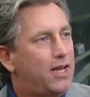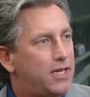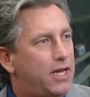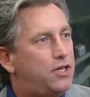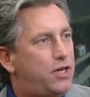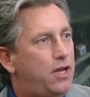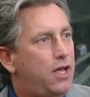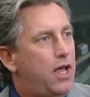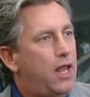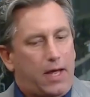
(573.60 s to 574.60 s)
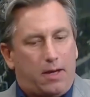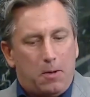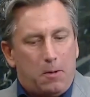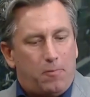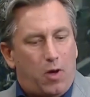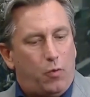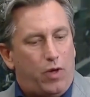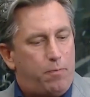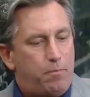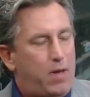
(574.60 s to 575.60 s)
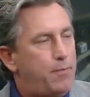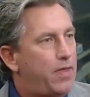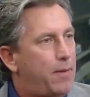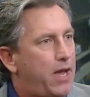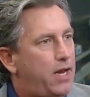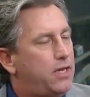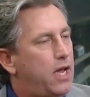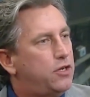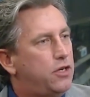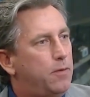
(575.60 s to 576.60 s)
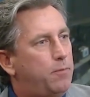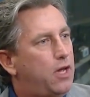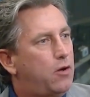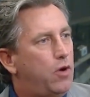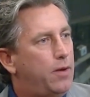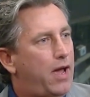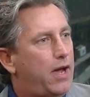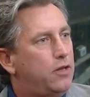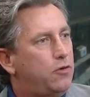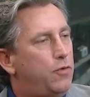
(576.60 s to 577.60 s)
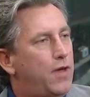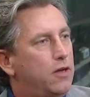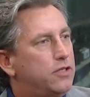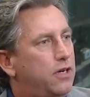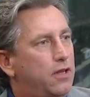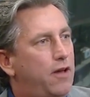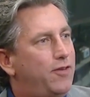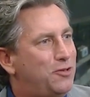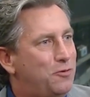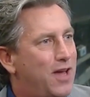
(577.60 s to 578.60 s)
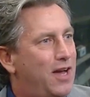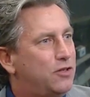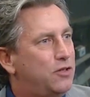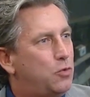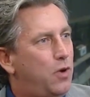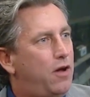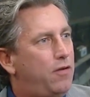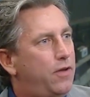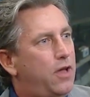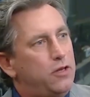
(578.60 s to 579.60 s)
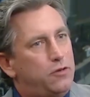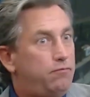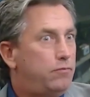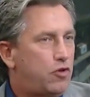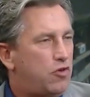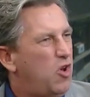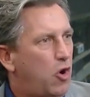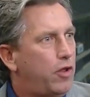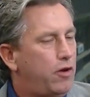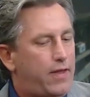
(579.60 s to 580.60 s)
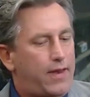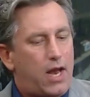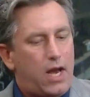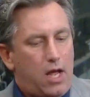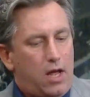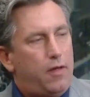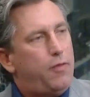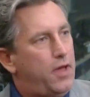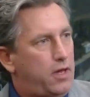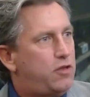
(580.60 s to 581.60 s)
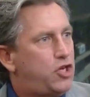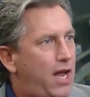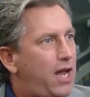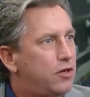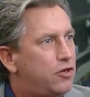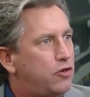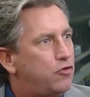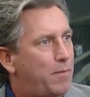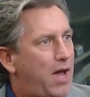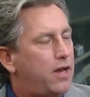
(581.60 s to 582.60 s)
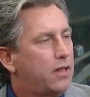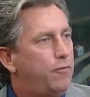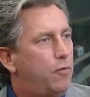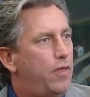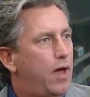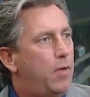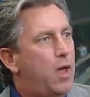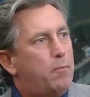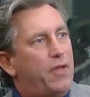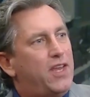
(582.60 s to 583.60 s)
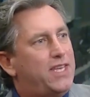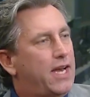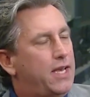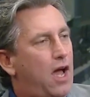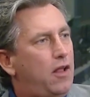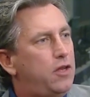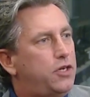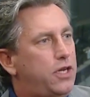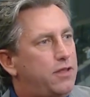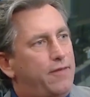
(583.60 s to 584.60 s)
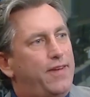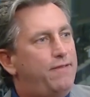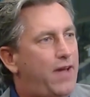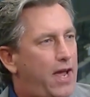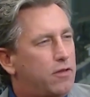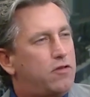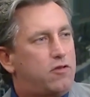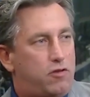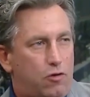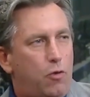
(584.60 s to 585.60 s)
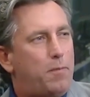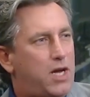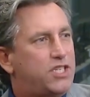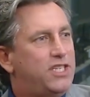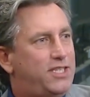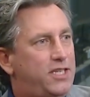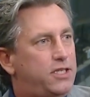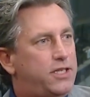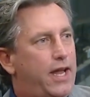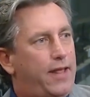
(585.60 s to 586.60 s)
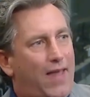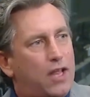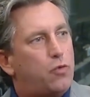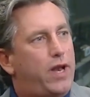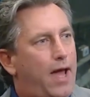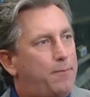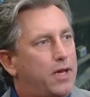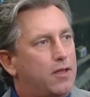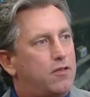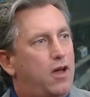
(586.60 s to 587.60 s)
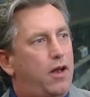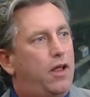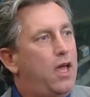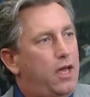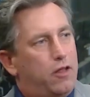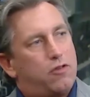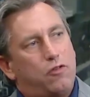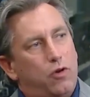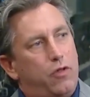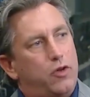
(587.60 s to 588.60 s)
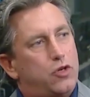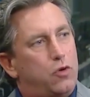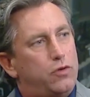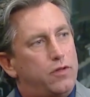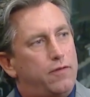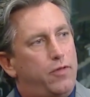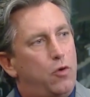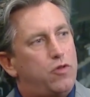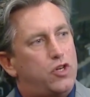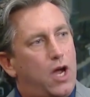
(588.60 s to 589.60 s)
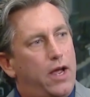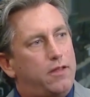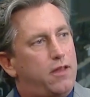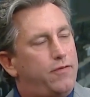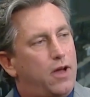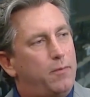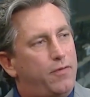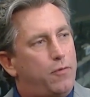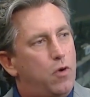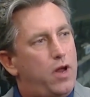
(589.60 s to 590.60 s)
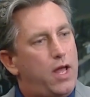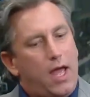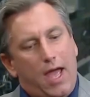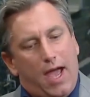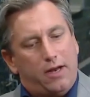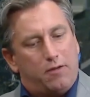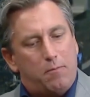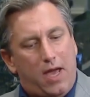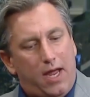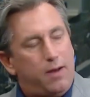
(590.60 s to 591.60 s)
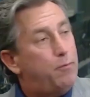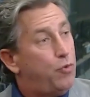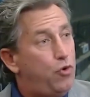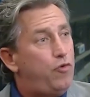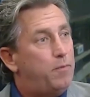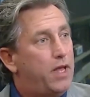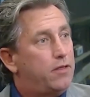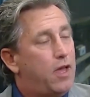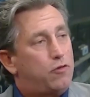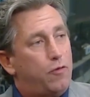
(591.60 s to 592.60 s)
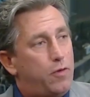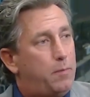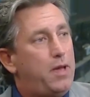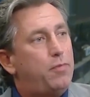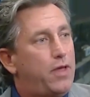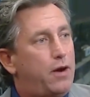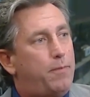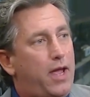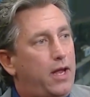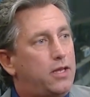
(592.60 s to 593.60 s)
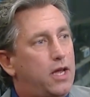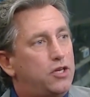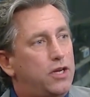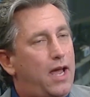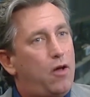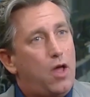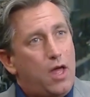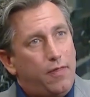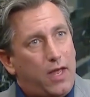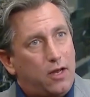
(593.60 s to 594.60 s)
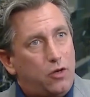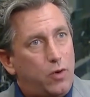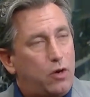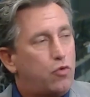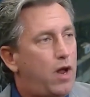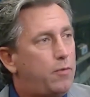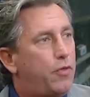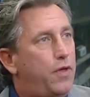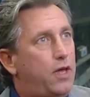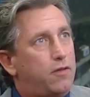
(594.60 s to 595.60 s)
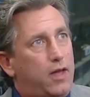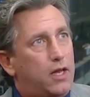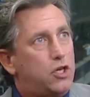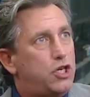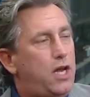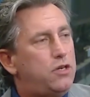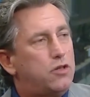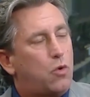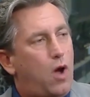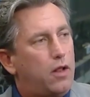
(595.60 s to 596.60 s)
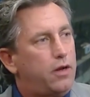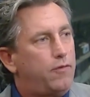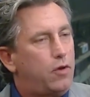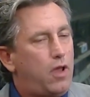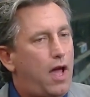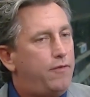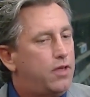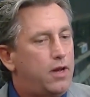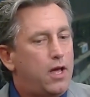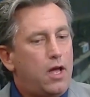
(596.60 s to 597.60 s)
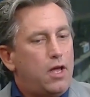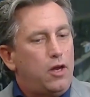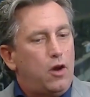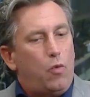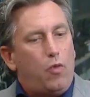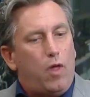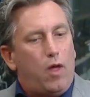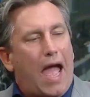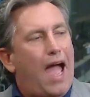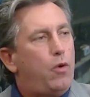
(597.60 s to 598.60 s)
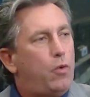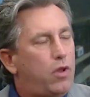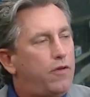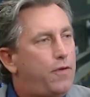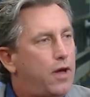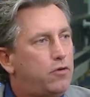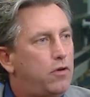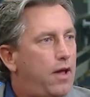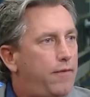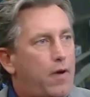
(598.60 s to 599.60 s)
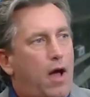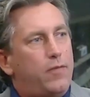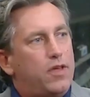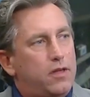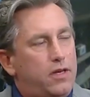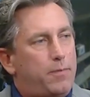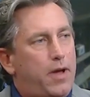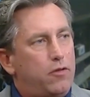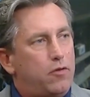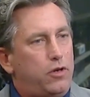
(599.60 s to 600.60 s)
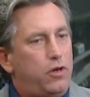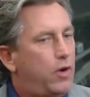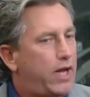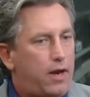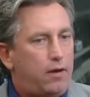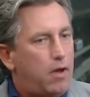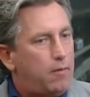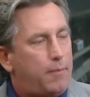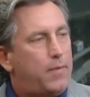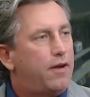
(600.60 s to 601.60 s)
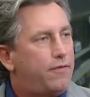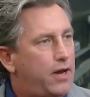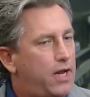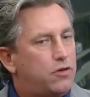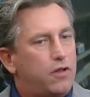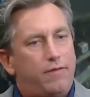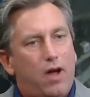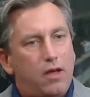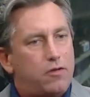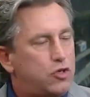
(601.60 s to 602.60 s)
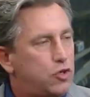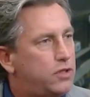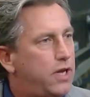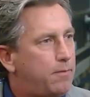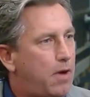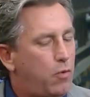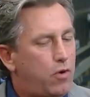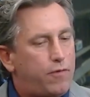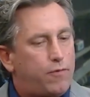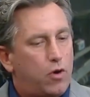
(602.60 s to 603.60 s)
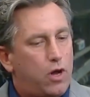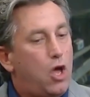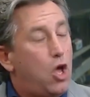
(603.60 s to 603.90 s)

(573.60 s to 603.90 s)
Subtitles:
attention. Mm-hmm. Like, with people that paid attention to Bitcoin back in 2011, 2012, earlier than that, things changed dramatically for them. But the technologies have advanced so much since then, and that's what Epic has done. It stood on the shoulders of those giants that have come before it, and it's made improvements. And so for the people that are paying attention now, they can do incredible things. They can change the quality of their lives. And, you know, how it will affect your life obviously depends on you. Again, I'm not a financial advisor. Don't take my word for it.